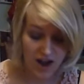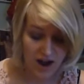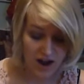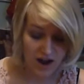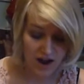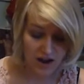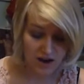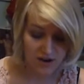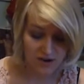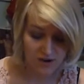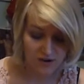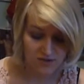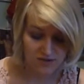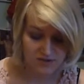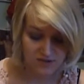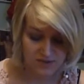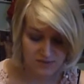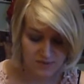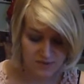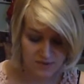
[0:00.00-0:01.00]
I got
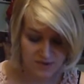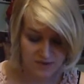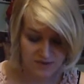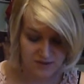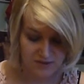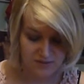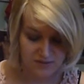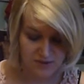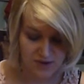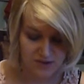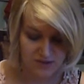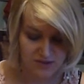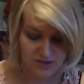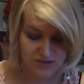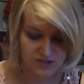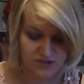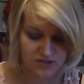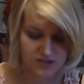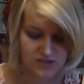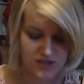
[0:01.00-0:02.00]
to the bit where
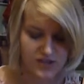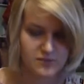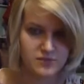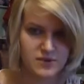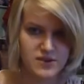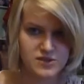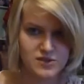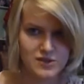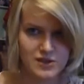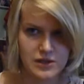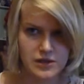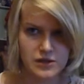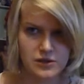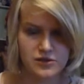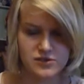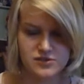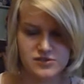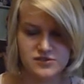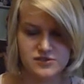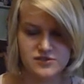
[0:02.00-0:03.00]
she's like basically
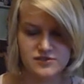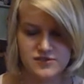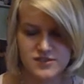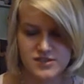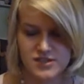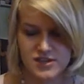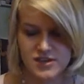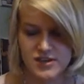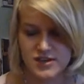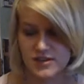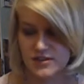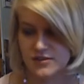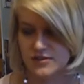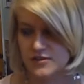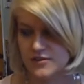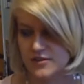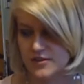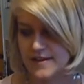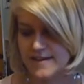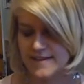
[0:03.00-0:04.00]
lost her virginity and
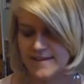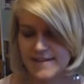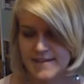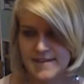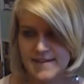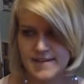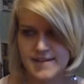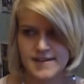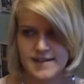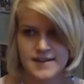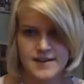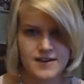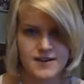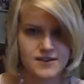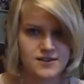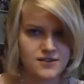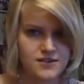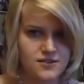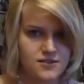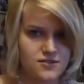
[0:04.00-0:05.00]
all that.
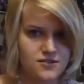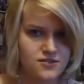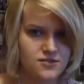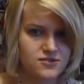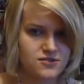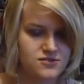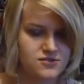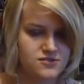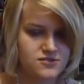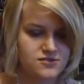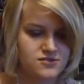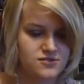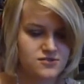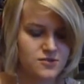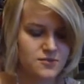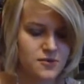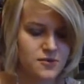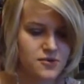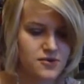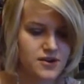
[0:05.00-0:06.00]
Oh, so
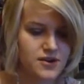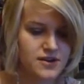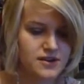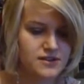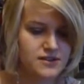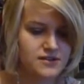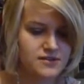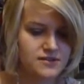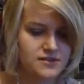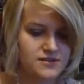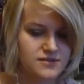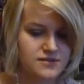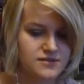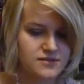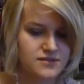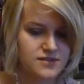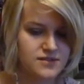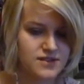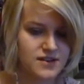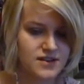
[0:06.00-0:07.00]
boring.
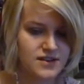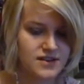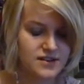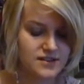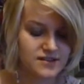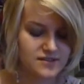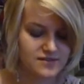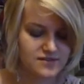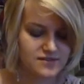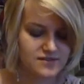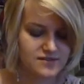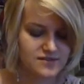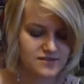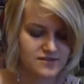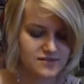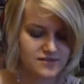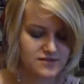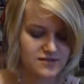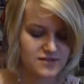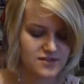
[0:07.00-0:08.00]
Yeah.
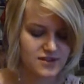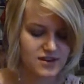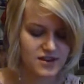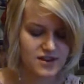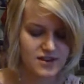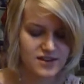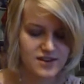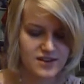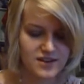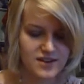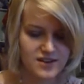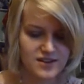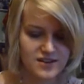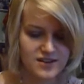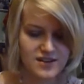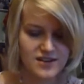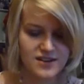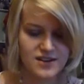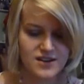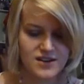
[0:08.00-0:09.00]
And
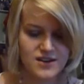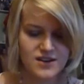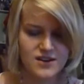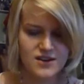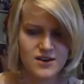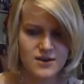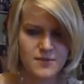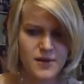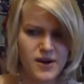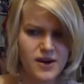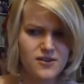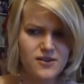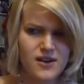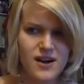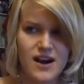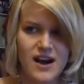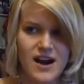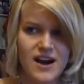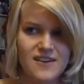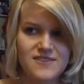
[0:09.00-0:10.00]
like, about
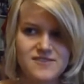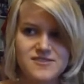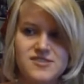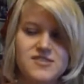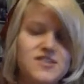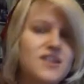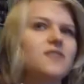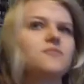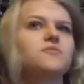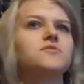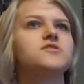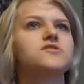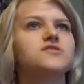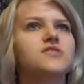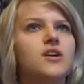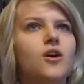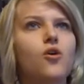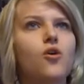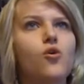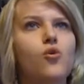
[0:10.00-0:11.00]
after that, when it's
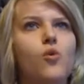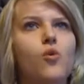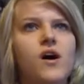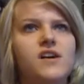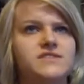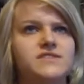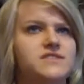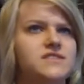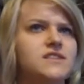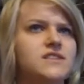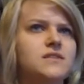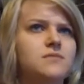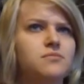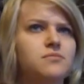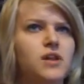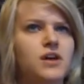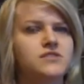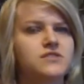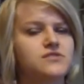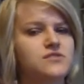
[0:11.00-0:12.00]
like, oh, I see the
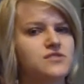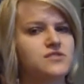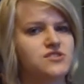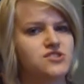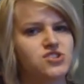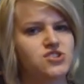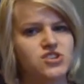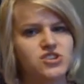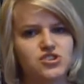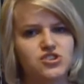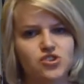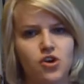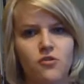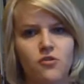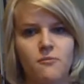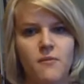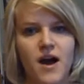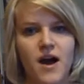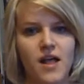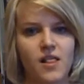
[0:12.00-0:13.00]
blood on the sheets of
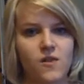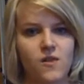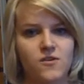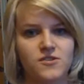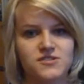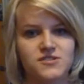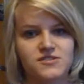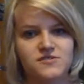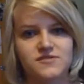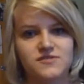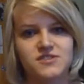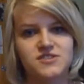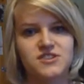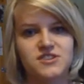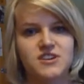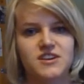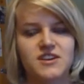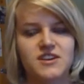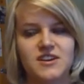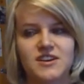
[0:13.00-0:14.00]
my lost
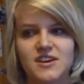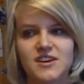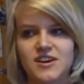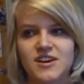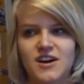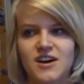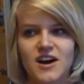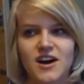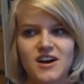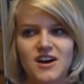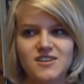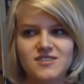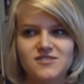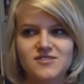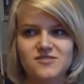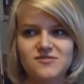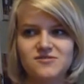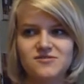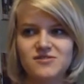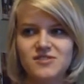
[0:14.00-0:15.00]
virginity, I
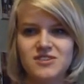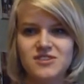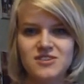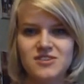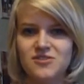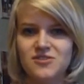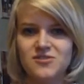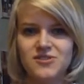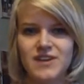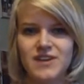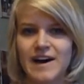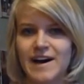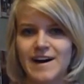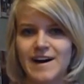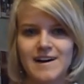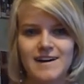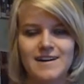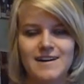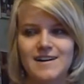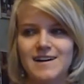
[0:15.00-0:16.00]
don't want to know
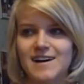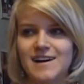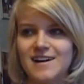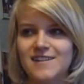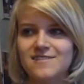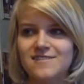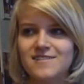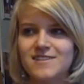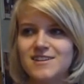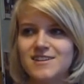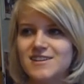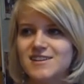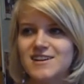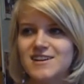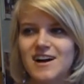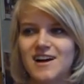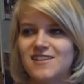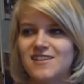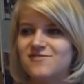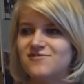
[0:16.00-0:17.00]
that. I
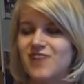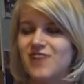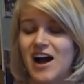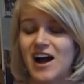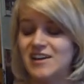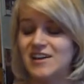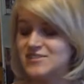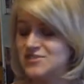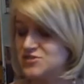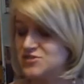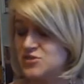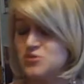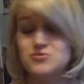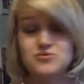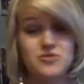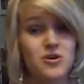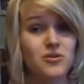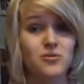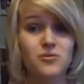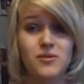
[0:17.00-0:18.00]
do
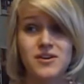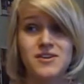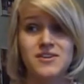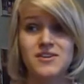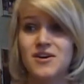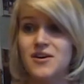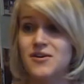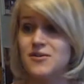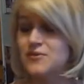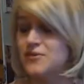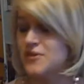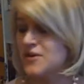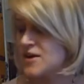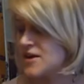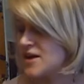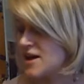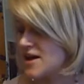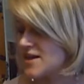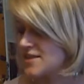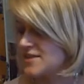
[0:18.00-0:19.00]
not want to know.
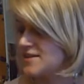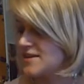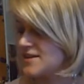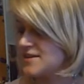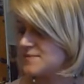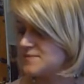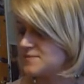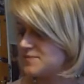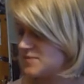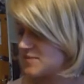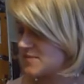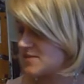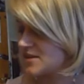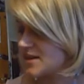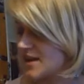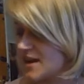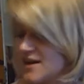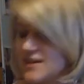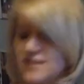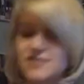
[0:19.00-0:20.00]
And then the
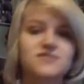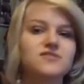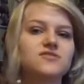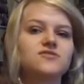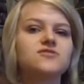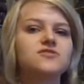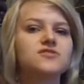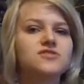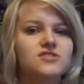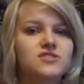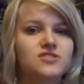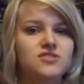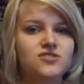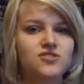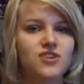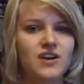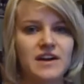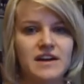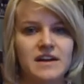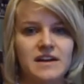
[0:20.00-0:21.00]
character Christian
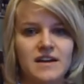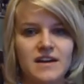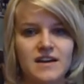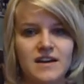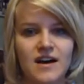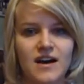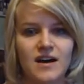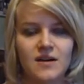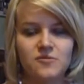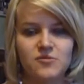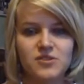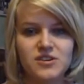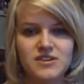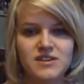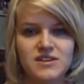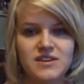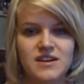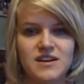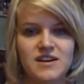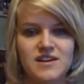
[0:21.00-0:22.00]
Grey, I'm
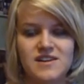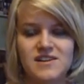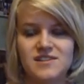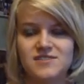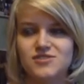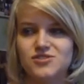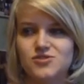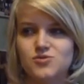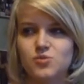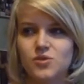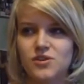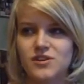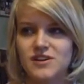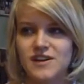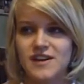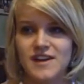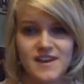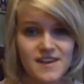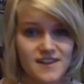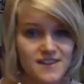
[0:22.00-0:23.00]
reading it and I just want to
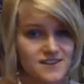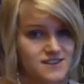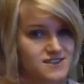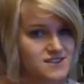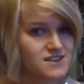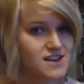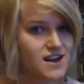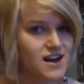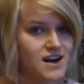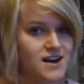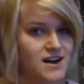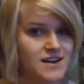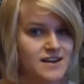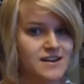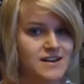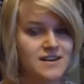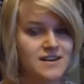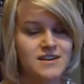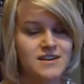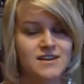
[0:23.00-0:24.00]
hit this guy.
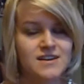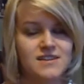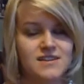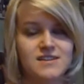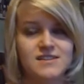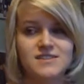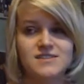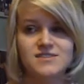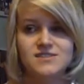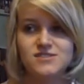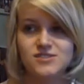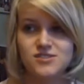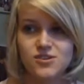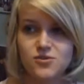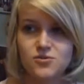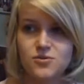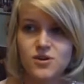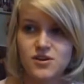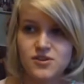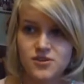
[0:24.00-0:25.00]
He's
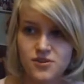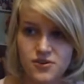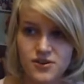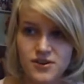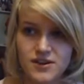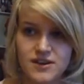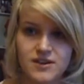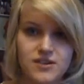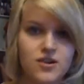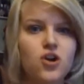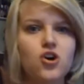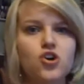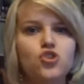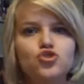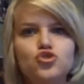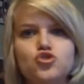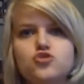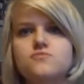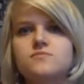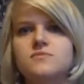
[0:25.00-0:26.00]
so annoying.
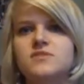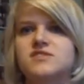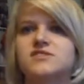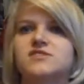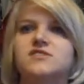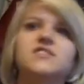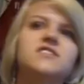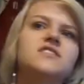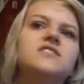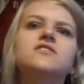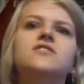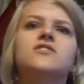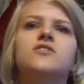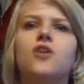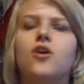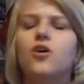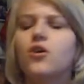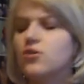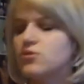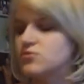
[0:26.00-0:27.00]
You must eat.
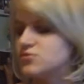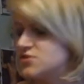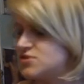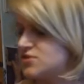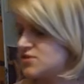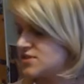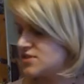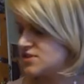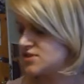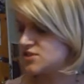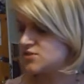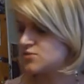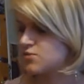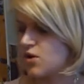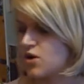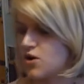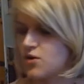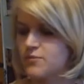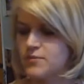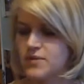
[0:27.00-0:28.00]
Oh, so this is what
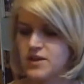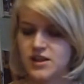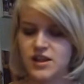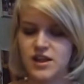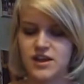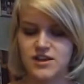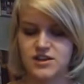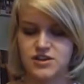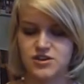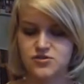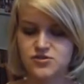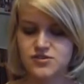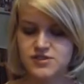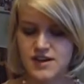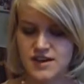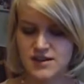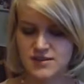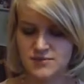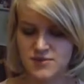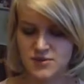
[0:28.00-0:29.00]
I'll be like. You
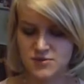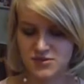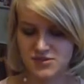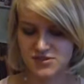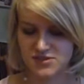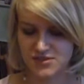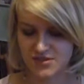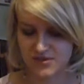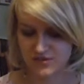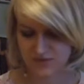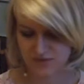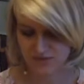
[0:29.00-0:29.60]
telling me what to do.